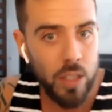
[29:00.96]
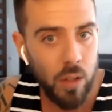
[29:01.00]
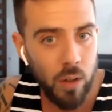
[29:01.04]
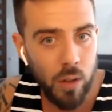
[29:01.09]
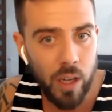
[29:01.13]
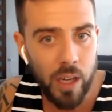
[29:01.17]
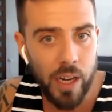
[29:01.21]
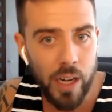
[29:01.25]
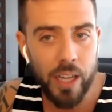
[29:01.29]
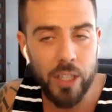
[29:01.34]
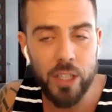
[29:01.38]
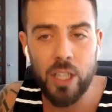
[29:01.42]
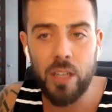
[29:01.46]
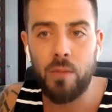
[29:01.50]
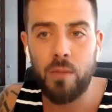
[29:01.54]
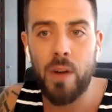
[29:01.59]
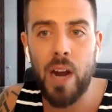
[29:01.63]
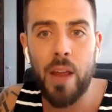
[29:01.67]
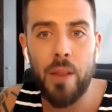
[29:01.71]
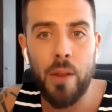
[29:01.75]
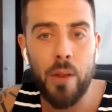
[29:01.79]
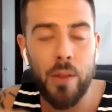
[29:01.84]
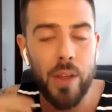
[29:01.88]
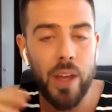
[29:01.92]
connection
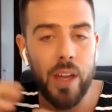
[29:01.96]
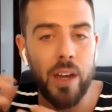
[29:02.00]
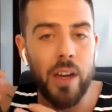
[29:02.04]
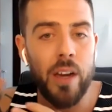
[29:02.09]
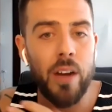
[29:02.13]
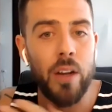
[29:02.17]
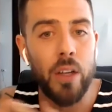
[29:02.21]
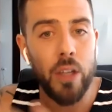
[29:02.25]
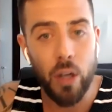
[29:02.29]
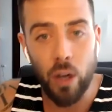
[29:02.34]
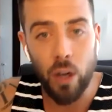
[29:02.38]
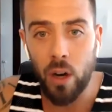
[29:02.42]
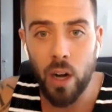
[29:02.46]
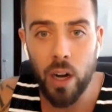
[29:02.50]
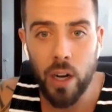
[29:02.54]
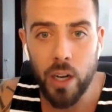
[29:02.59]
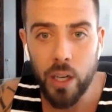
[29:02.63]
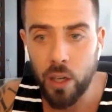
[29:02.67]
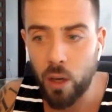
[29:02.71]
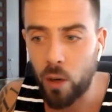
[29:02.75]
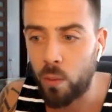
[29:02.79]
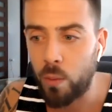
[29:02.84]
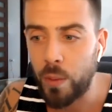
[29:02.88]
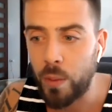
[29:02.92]
rather than you're
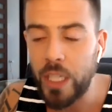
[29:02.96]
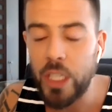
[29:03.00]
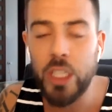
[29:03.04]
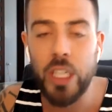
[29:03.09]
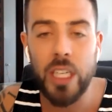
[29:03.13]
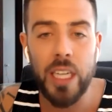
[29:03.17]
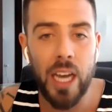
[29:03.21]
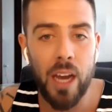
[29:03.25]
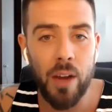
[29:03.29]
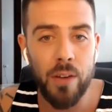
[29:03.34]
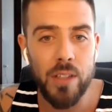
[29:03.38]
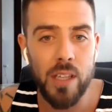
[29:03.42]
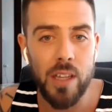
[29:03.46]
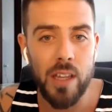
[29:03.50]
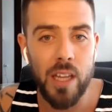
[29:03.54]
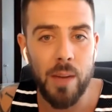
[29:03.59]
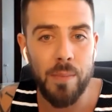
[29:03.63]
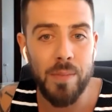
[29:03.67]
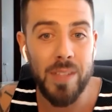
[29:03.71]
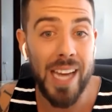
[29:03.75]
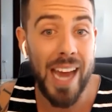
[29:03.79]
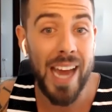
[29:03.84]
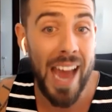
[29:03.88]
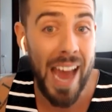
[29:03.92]
you're reaching out to them
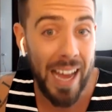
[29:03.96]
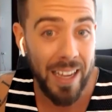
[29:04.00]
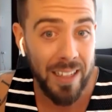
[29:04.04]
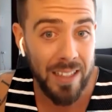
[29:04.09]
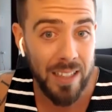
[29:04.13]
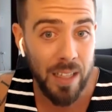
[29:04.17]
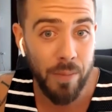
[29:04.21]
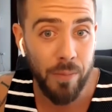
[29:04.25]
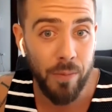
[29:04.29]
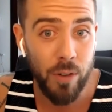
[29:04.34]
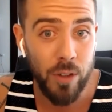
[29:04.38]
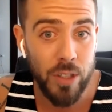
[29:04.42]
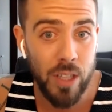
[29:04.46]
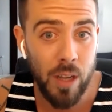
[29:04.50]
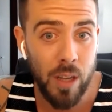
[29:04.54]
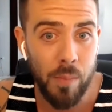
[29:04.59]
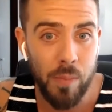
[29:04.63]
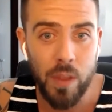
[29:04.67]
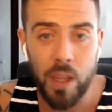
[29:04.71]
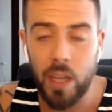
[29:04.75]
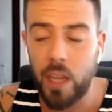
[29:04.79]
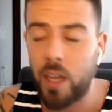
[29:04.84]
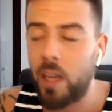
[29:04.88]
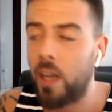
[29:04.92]
to ask them for
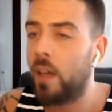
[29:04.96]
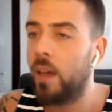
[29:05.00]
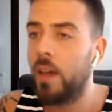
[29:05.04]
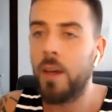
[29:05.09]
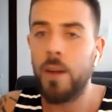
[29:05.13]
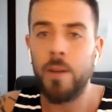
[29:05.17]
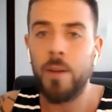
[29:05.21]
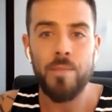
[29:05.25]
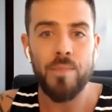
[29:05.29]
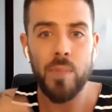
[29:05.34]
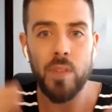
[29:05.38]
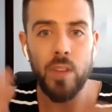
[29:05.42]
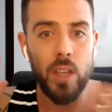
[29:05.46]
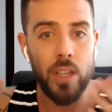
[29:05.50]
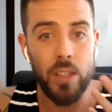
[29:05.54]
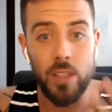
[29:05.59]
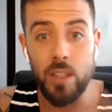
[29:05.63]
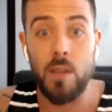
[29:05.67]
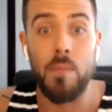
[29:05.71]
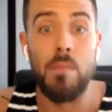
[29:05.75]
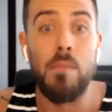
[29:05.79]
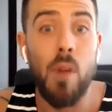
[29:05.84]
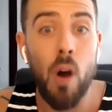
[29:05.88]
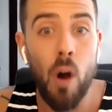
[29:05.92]
something is
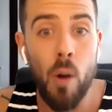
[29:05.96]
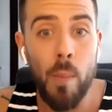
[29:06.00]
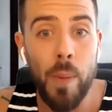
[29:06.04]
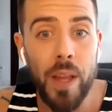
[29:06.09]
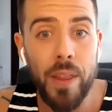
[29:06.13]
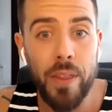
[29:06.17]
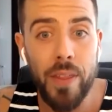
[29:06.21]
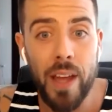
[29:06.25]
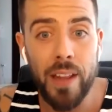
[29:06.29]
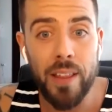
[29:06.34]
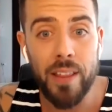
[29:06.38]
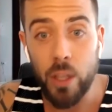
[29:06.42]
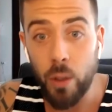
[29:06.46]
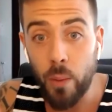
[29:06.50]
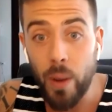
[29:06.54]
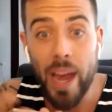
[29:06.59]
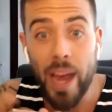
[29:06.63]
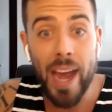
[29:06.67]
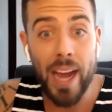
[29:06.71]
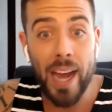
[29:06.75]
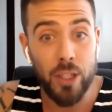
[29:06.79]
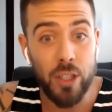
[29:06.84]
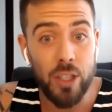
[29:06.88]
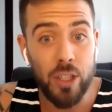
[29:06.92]
the moment that you
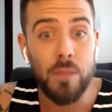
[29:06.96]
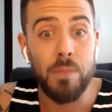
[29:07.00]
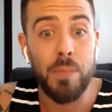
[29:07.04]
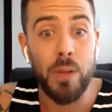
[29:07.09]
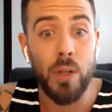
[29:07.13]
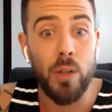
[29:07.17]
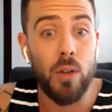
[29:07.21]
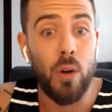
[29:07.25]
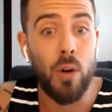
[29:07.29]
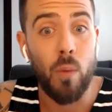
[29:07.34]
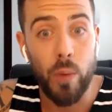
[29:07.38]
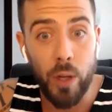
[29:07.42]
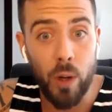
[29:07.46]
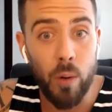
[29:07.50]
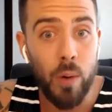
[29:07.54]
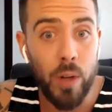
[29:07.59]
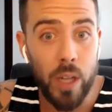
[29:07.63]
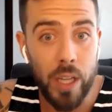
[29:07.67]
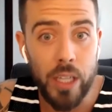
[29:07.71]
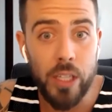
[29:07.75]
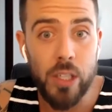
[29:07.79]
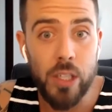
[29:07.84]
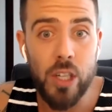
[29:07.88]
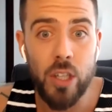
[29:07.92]
actually build a real
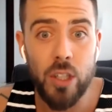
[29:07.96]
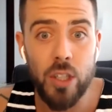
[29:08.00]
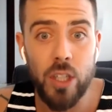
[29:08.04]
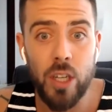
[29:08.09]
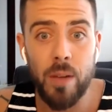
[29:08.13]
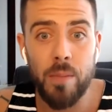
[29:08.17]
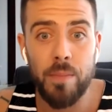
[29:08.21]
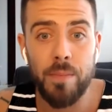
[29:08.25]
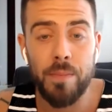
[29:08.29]
relationship.